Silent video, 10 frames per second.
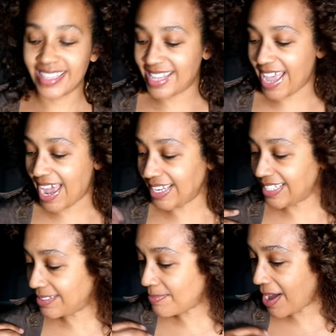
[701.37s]
that
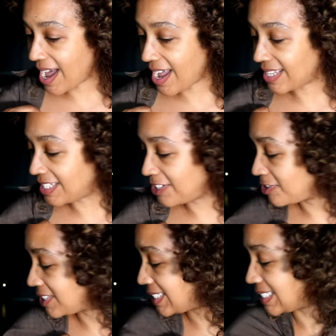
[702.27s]
is my
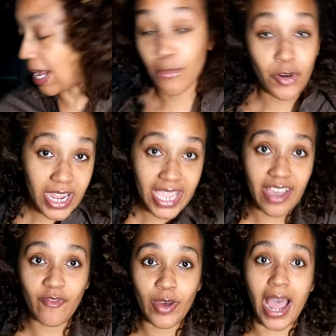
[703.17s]
little summary
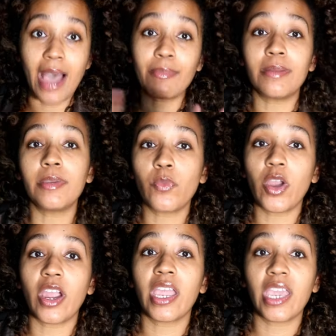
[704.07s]
of what I'm gonna be
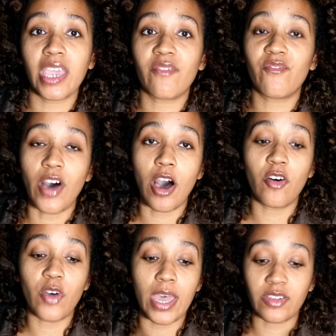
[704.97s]
wearing in
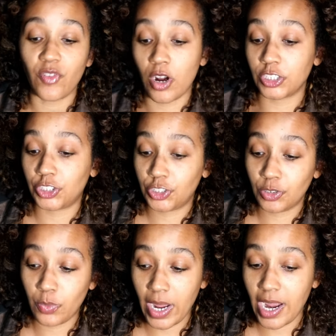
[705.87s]
fall as far as shoe
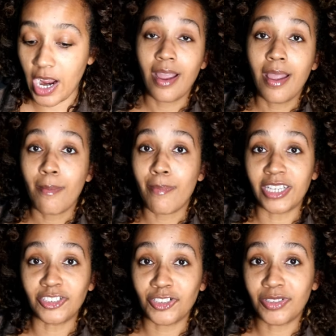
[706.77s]
wear.
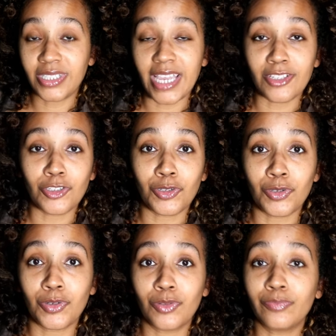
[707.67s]
Make sure you stay
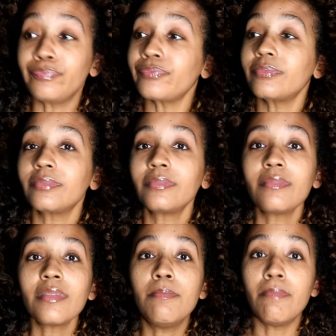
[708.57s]
tuned.
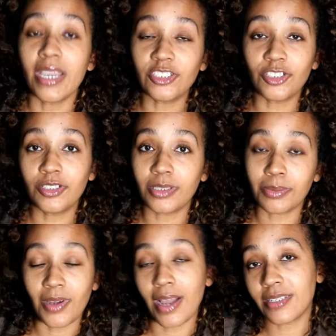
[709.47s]
Make sure you
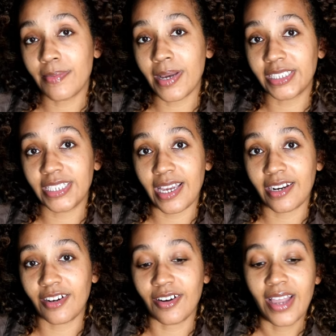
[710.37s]
subscribe to my
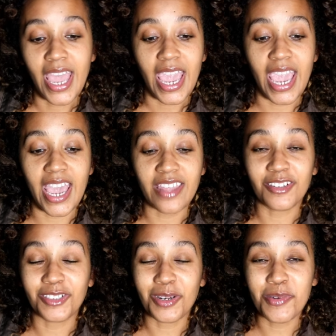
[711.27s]
channel and
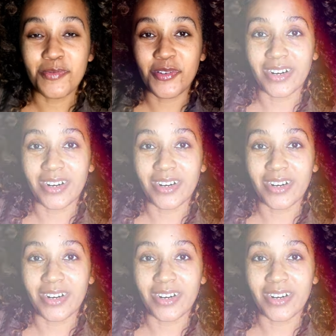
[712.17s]
there's gonna be more to